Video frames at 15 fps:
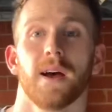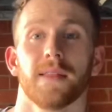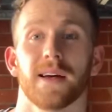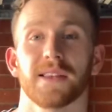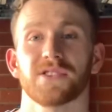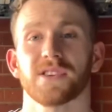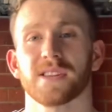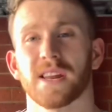
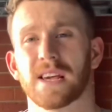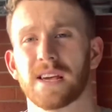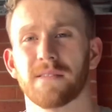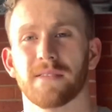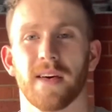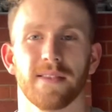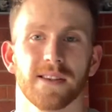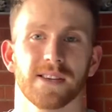That's just gonna give
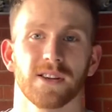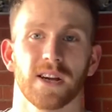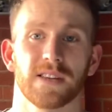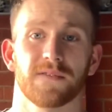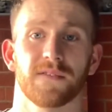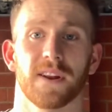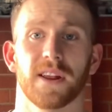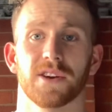that this nice
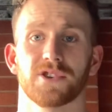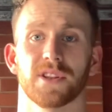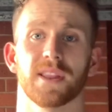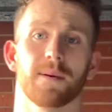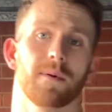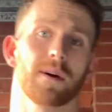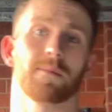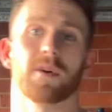finish, and
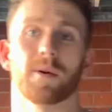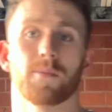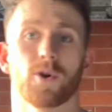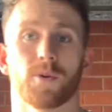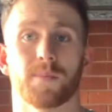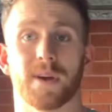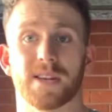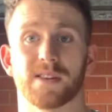then I'm gonna put
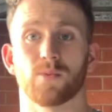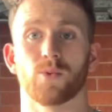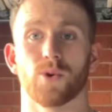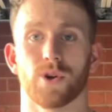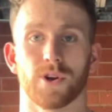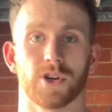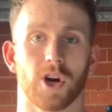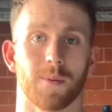a piece of
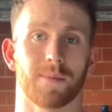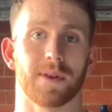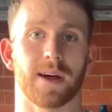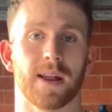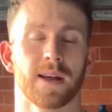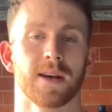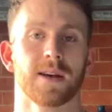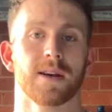wood on top of
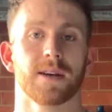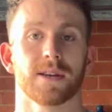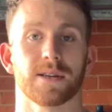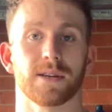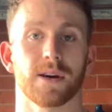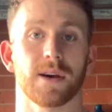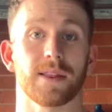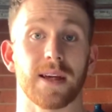that.
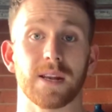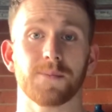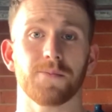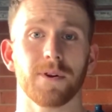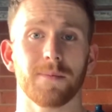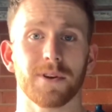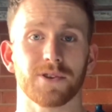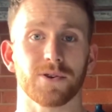So that is
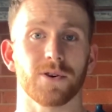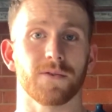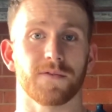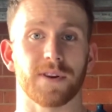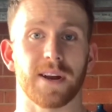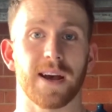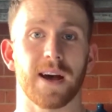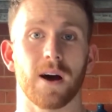pretty much all
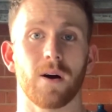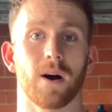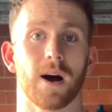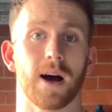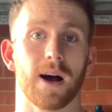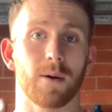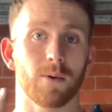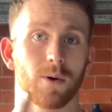for now.
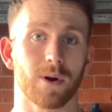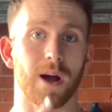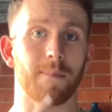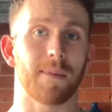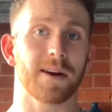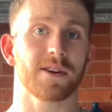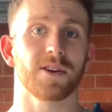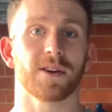I will come
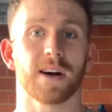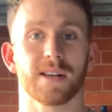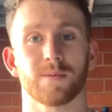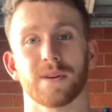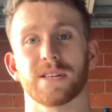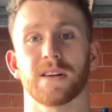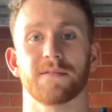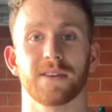back to you guys
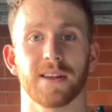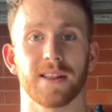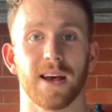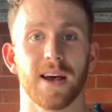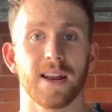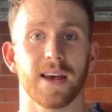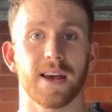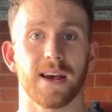once I've done
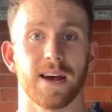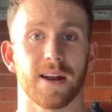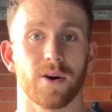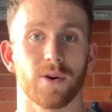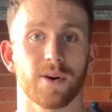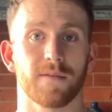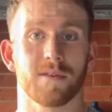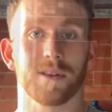that, and
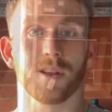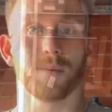I'll give you a